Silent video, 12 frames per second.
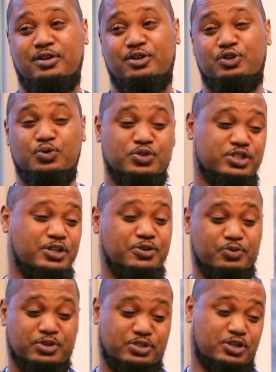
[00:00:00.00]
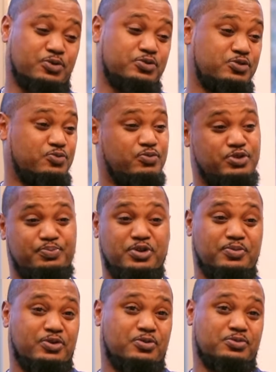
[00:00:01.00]
you see the results of when
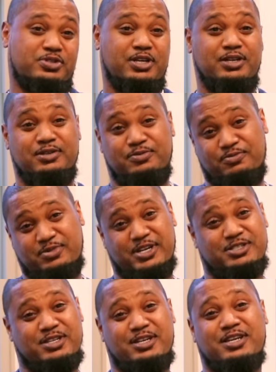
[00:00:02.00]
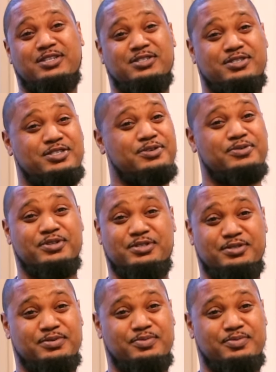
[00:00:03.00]
people don't take education serious.